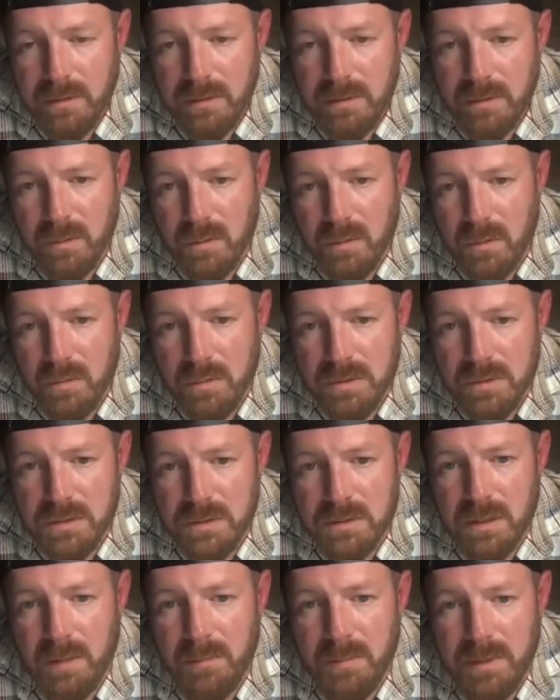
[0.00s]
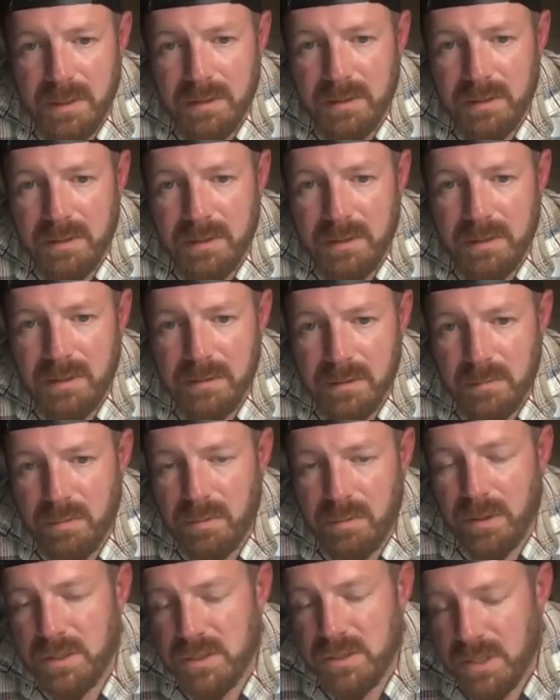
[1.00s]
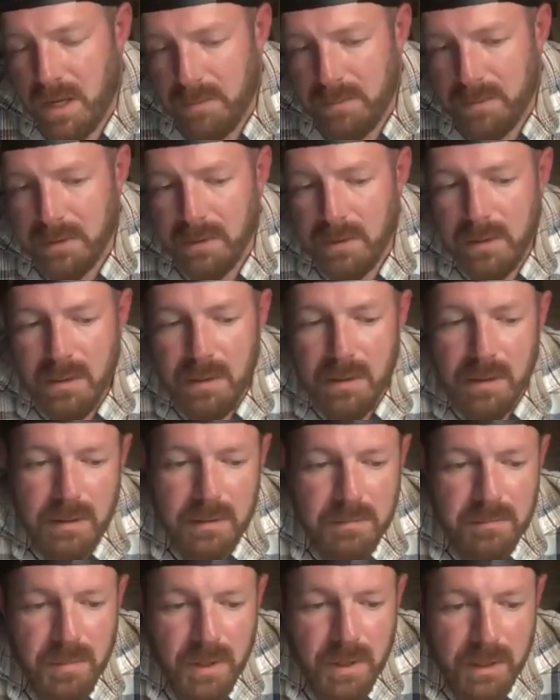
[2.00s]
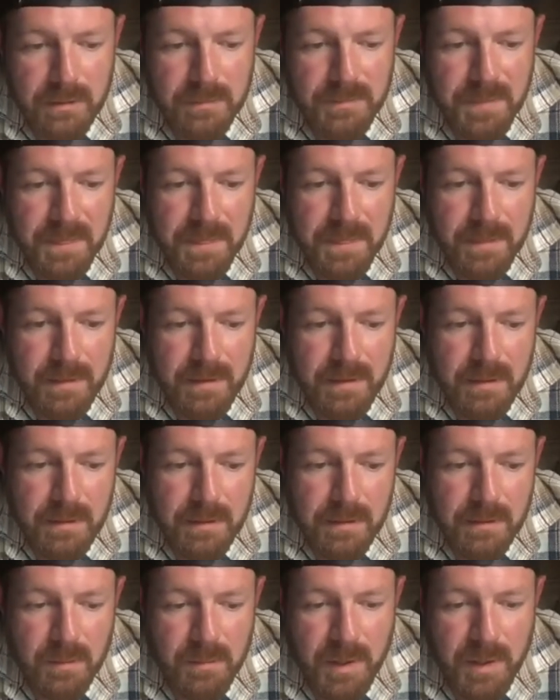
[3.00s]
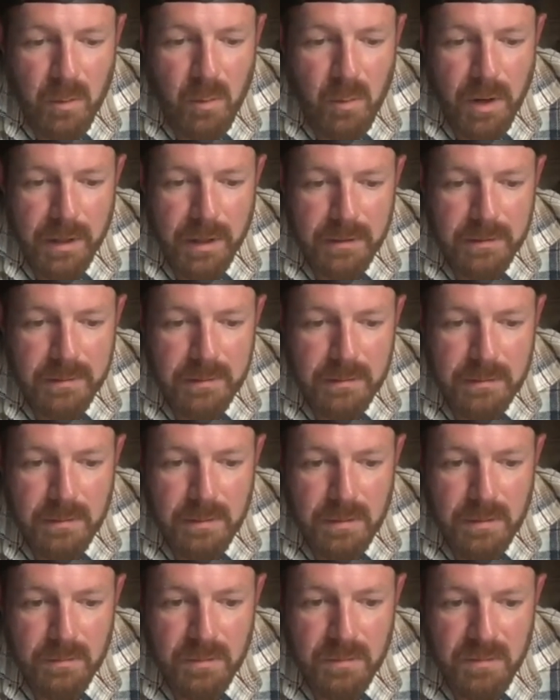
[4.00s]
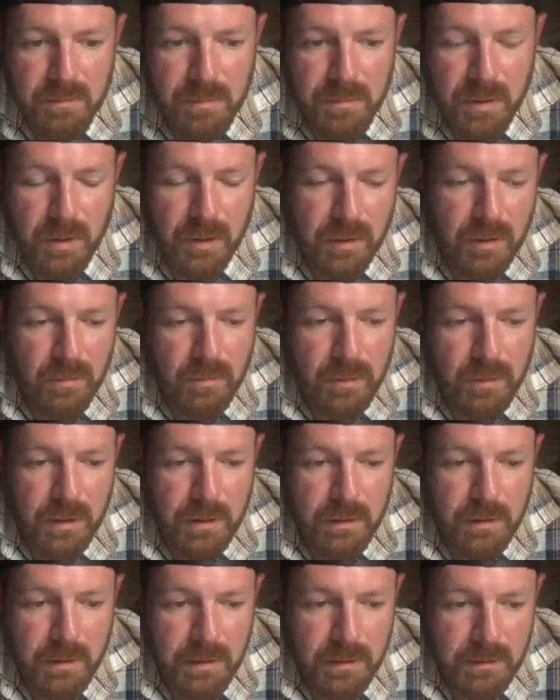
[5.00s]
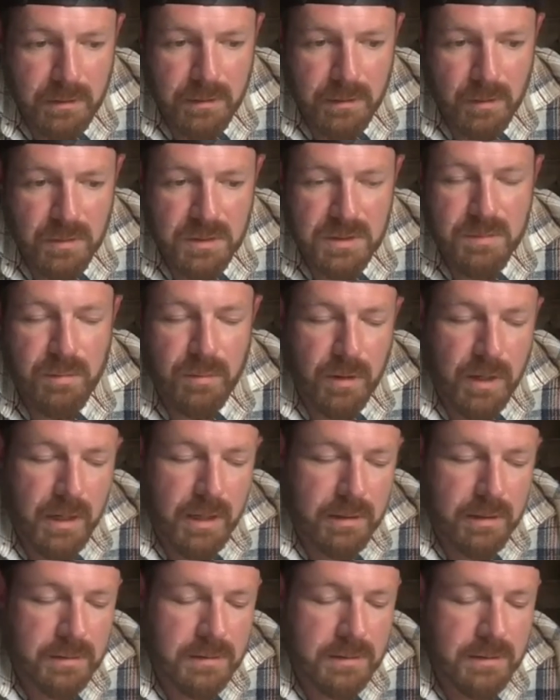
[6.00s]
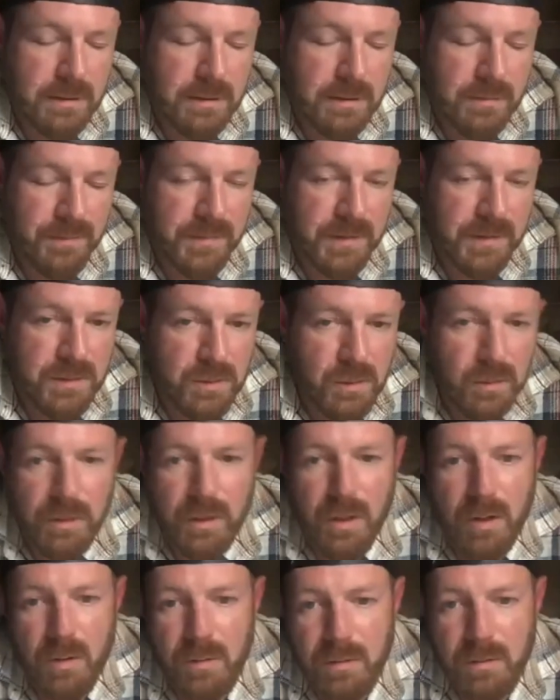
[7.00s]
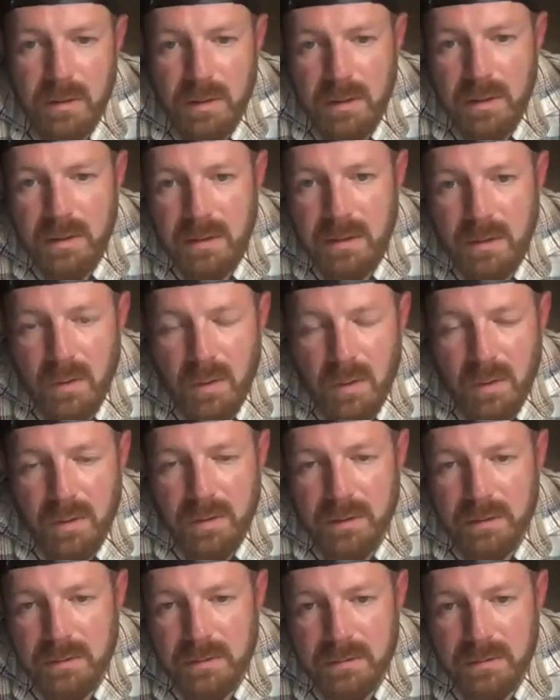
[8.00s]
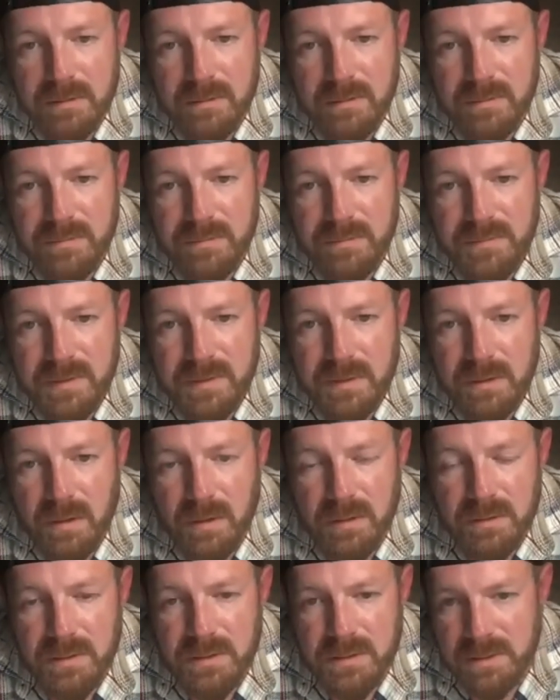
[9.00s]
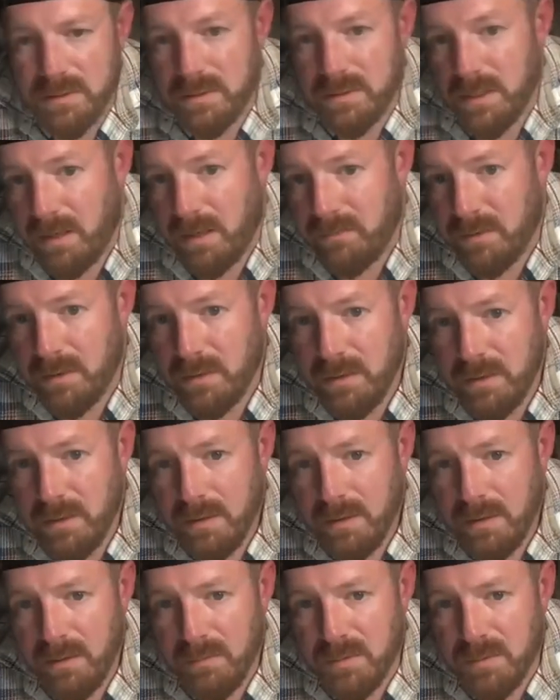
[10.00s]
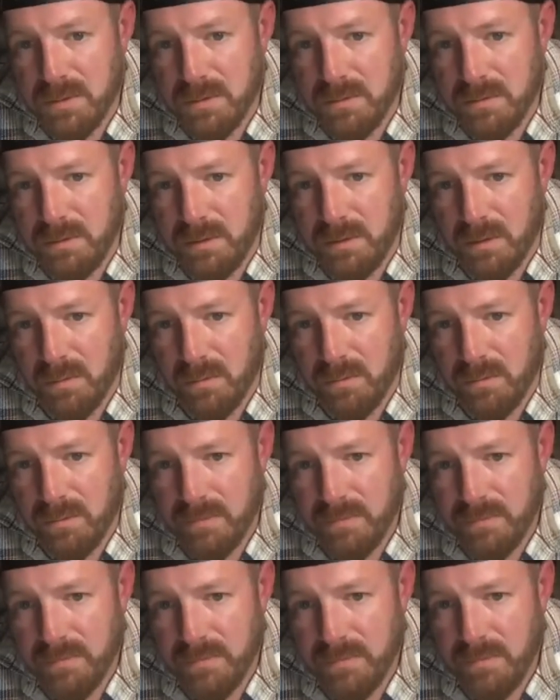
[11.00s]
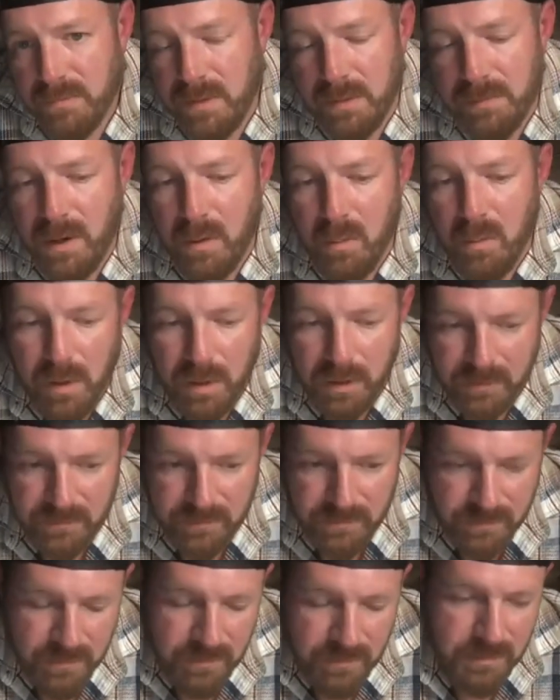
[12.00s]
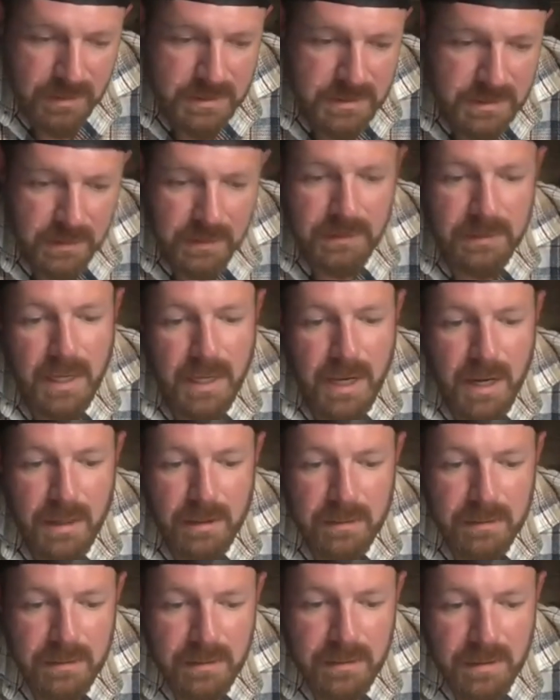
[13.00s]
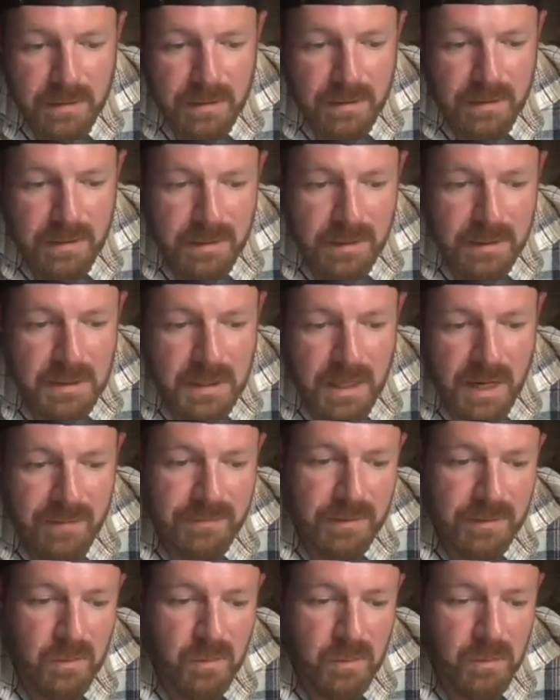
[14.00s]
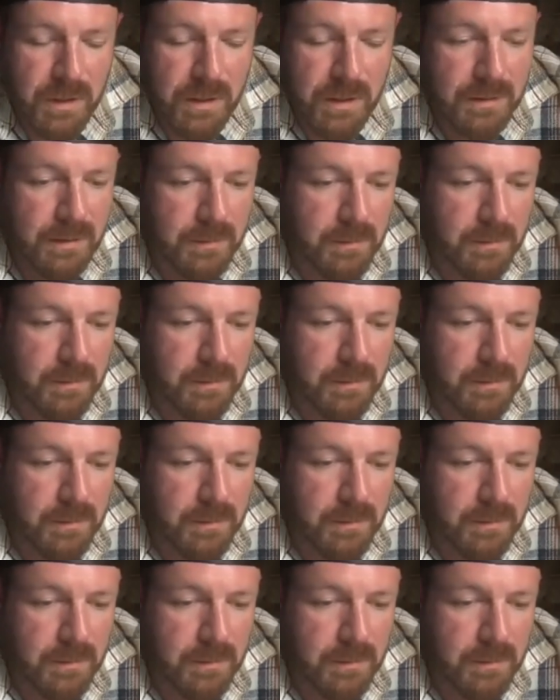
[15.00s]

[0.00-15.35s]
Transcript: who just come in and they, they're price shopping. But no matter what, we built our career and, you know, this brand in the studio on the artistic side of it. It was, you know, me and my wife sitting down and having weekly